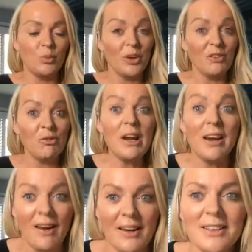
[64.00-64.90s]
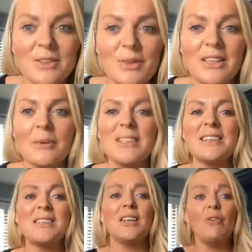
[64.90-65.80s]
I realized was I was
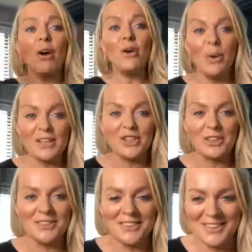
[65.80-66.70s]
asking the wrong questions.